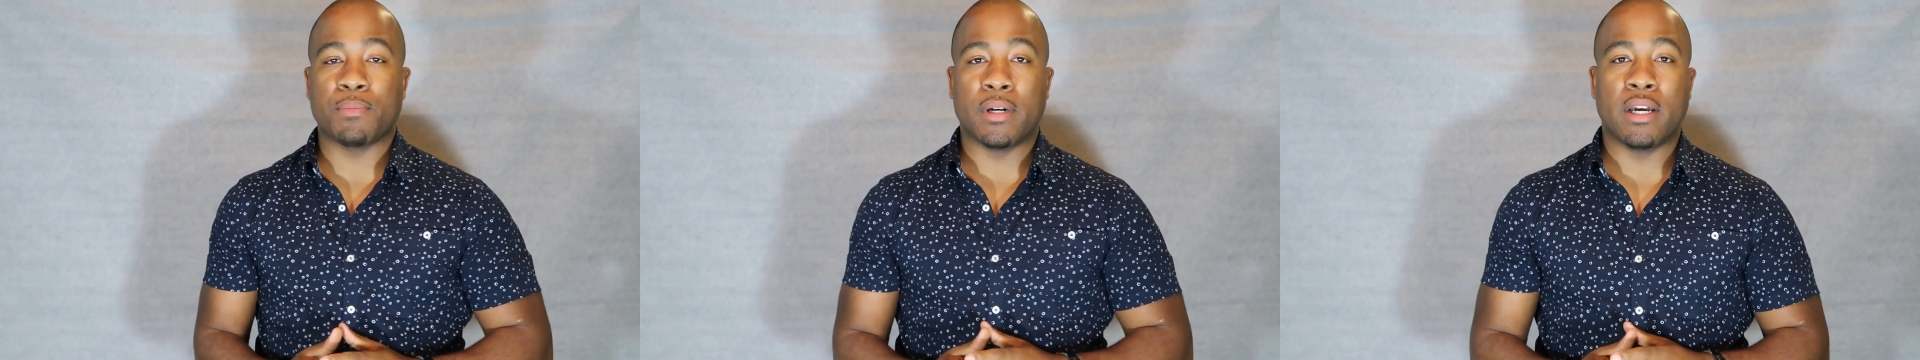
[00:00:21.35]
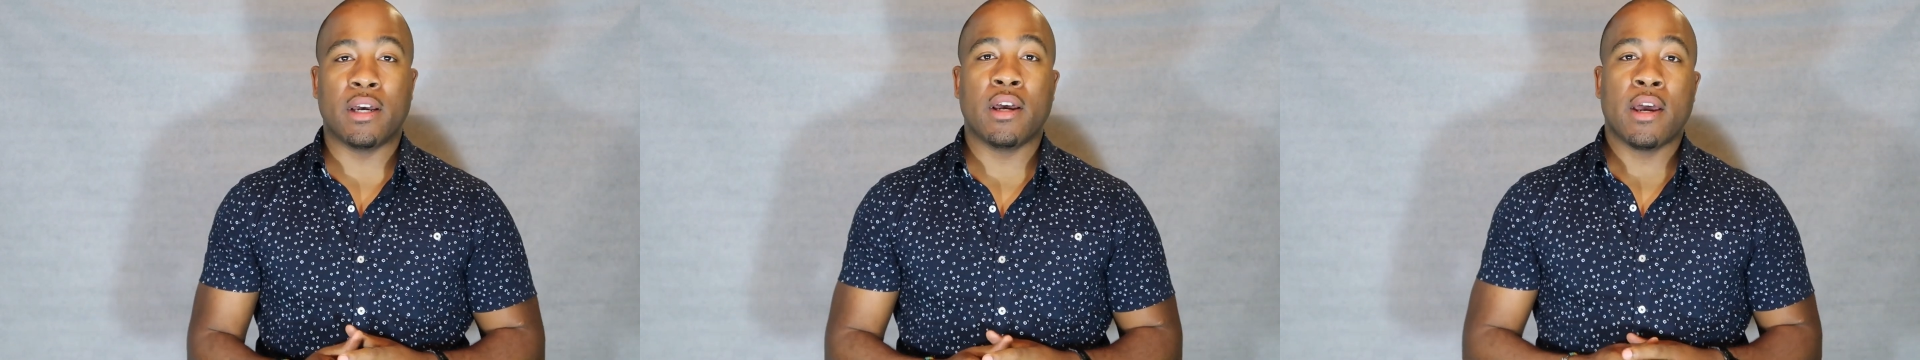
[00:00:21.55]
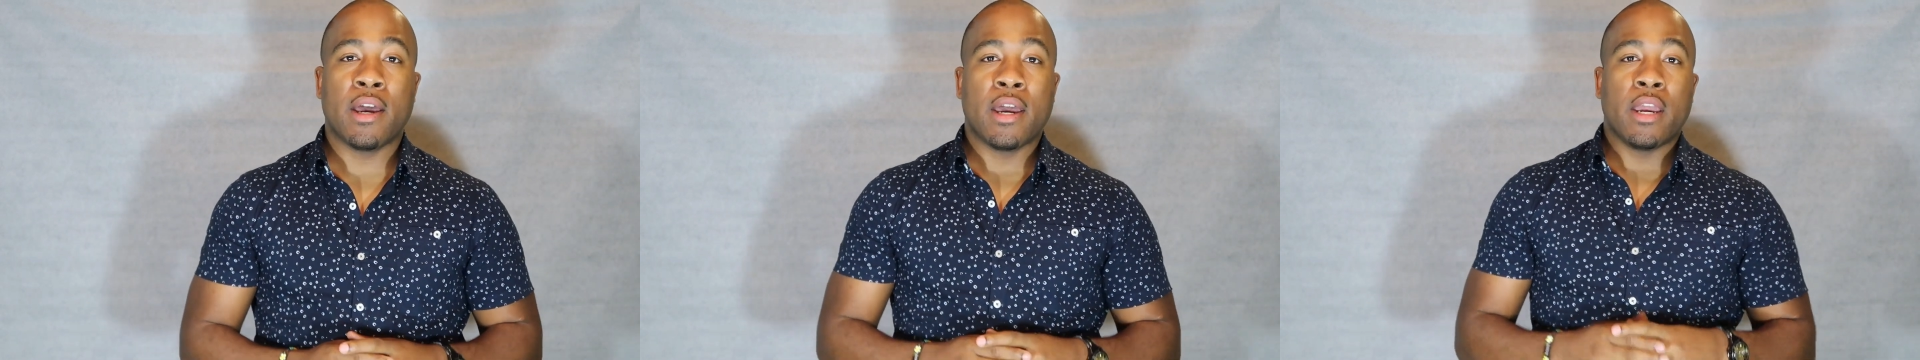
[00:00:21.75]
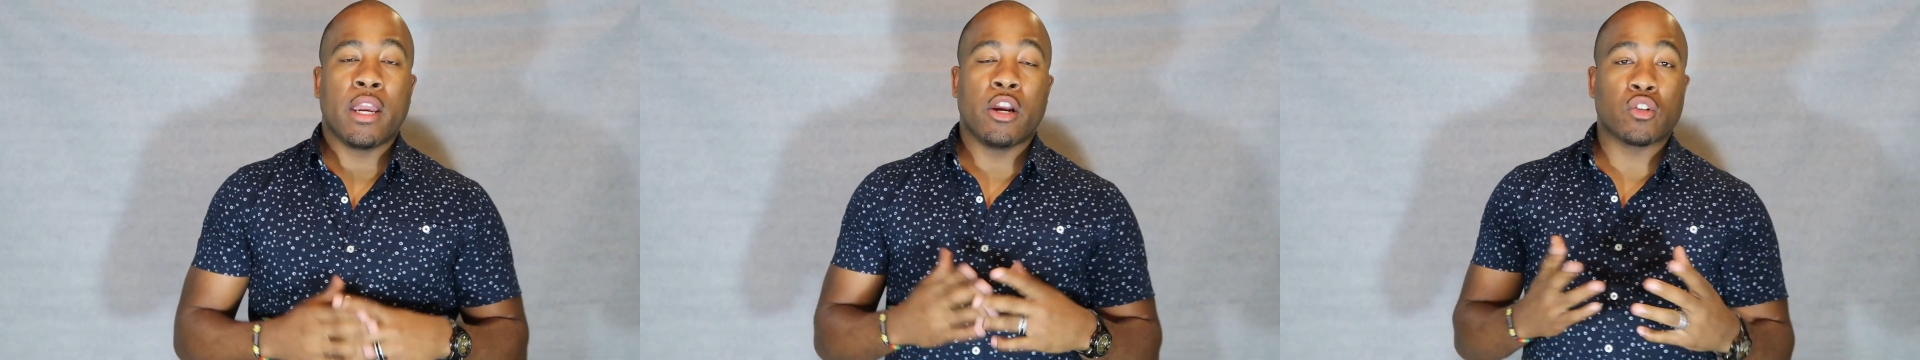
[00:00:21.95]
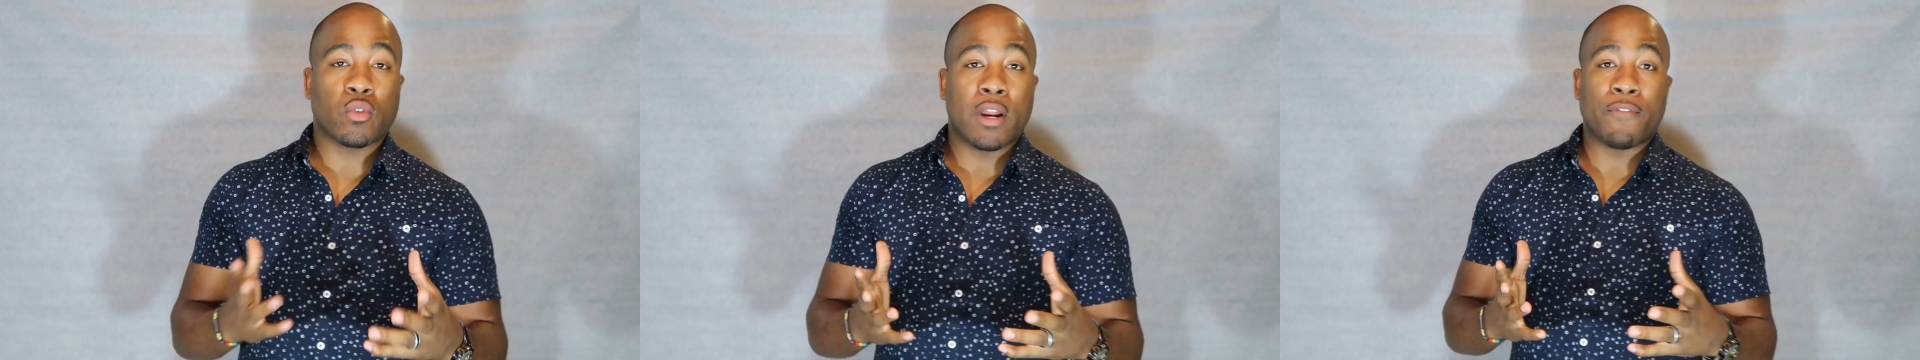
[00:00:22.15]
but
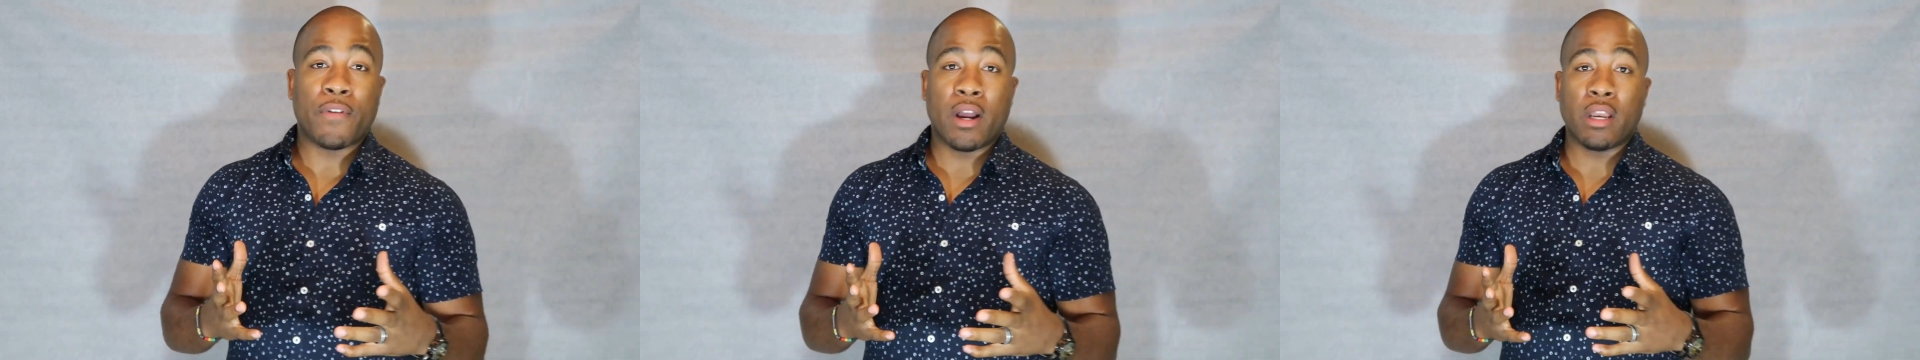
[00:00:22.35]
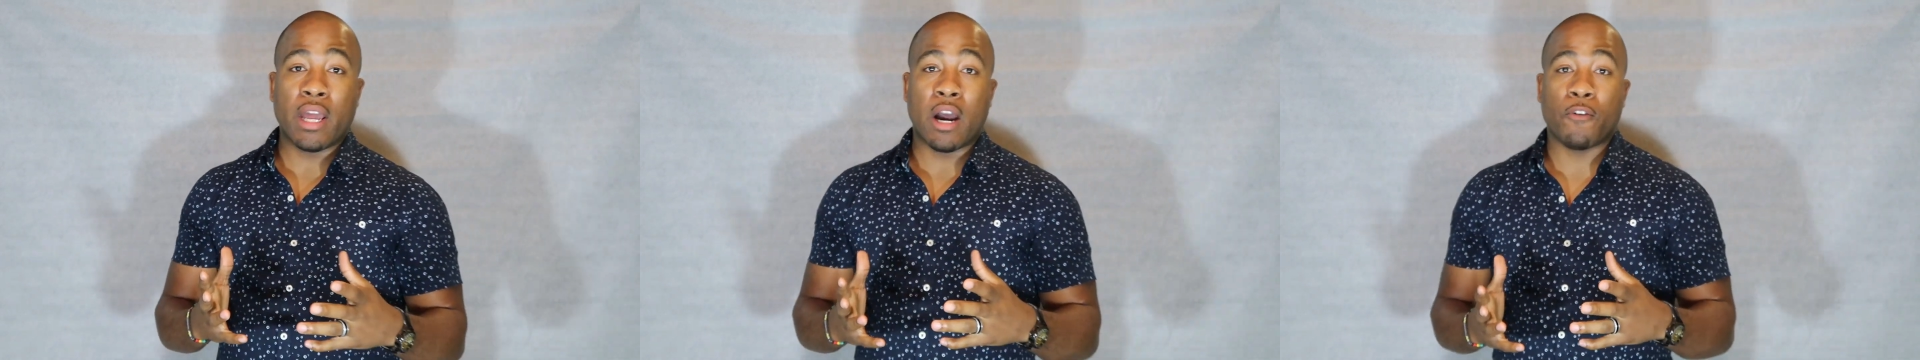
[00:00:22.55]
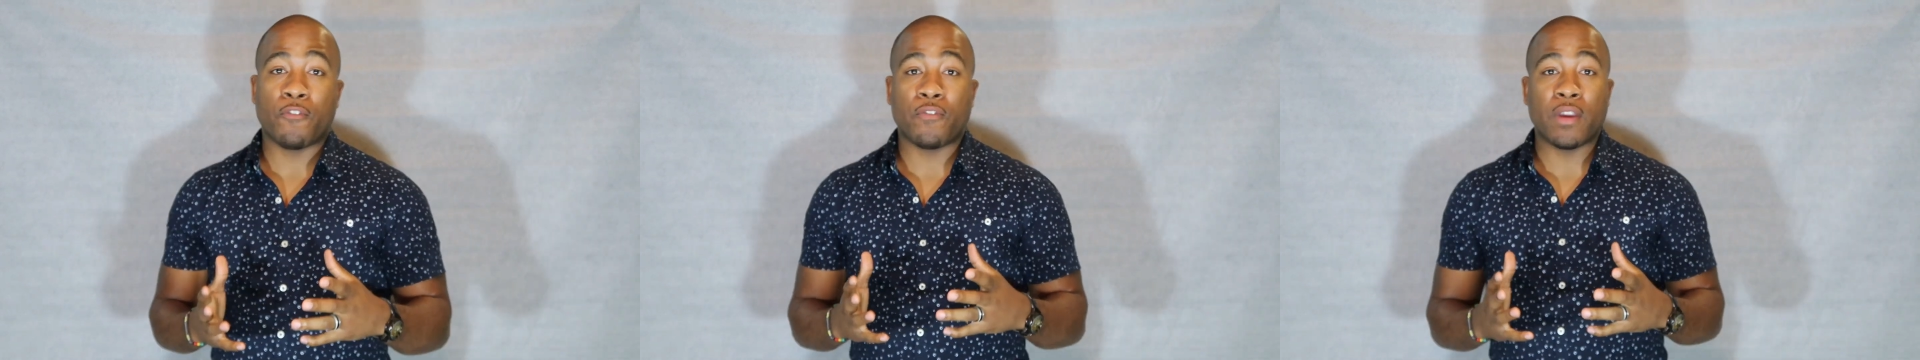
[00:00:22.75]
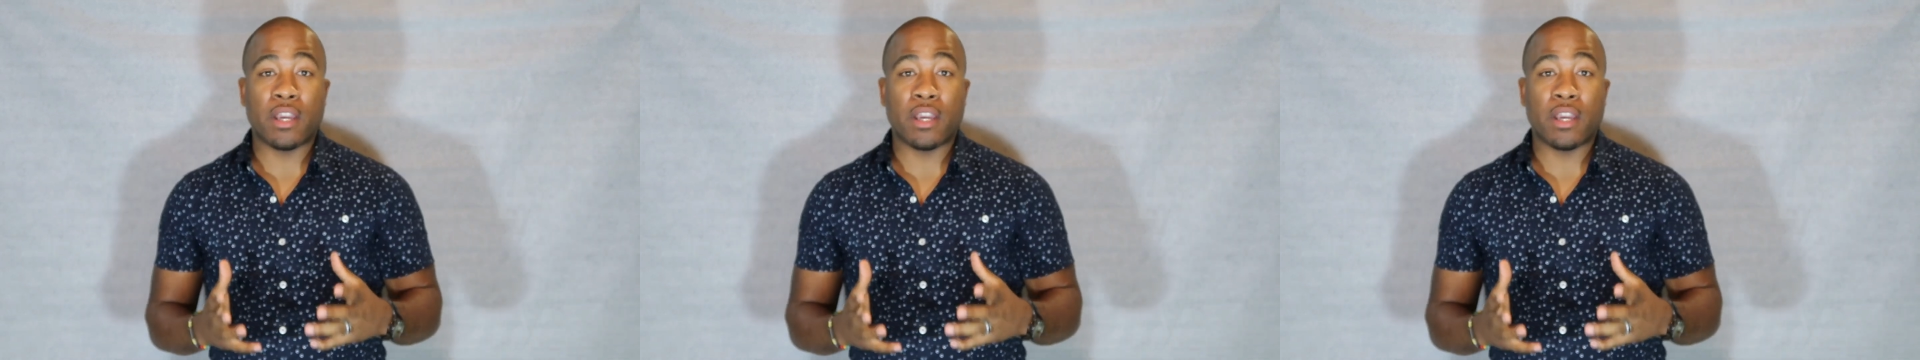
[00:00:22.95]
here's what I found out.